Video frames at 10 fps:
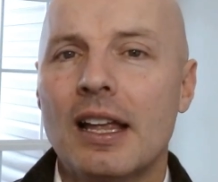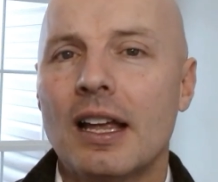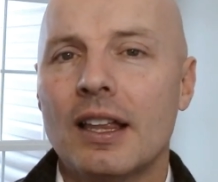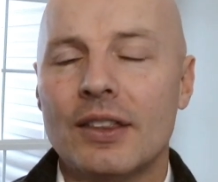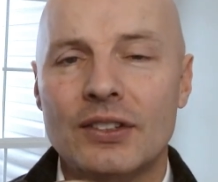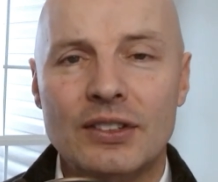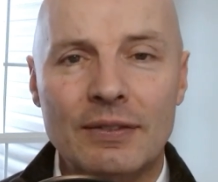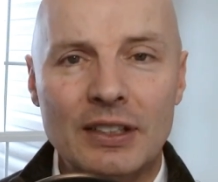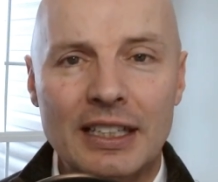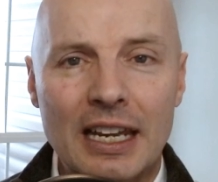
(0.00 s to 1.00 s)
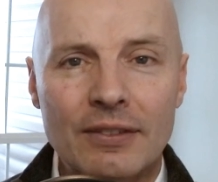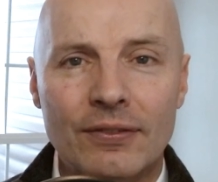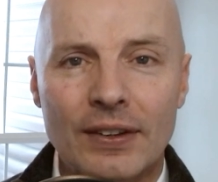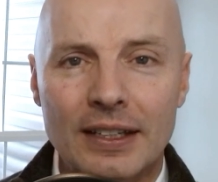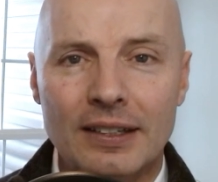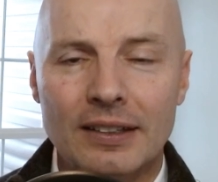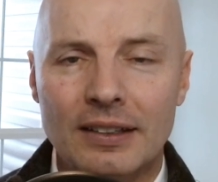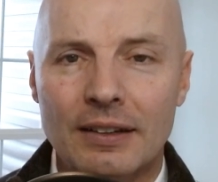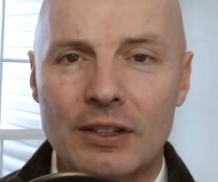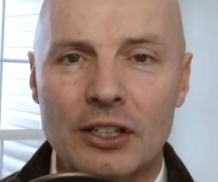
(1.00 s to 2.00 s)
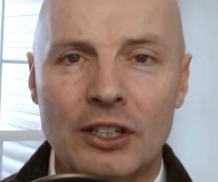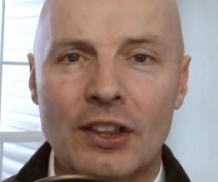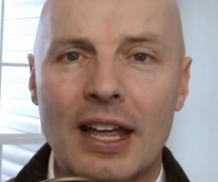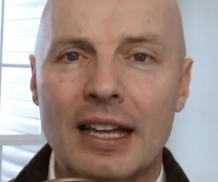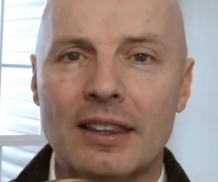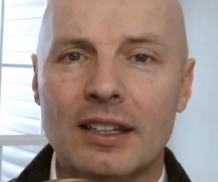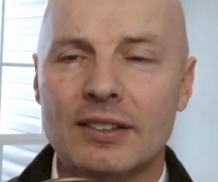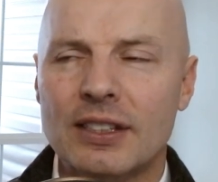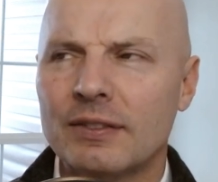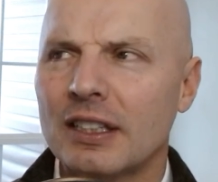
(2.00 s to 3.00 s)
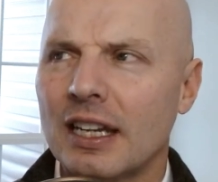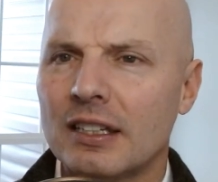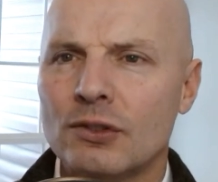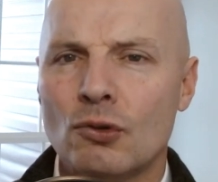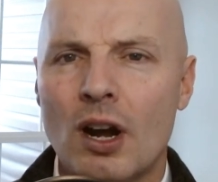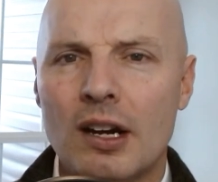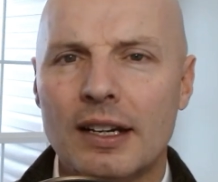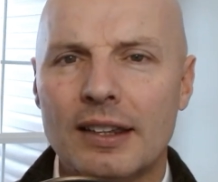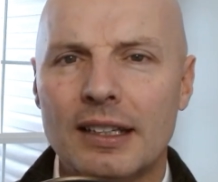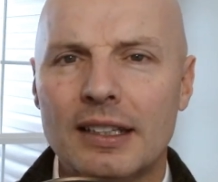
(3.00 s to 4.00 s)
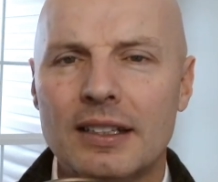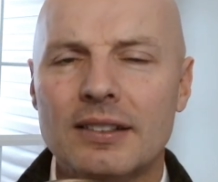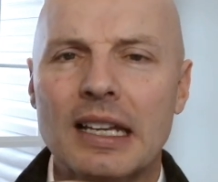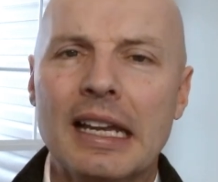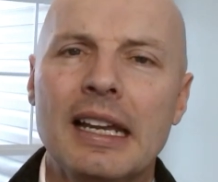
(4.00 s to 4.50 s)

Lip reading: the 70-day fit. Have you heard of that? The 70 days strong, I think it is.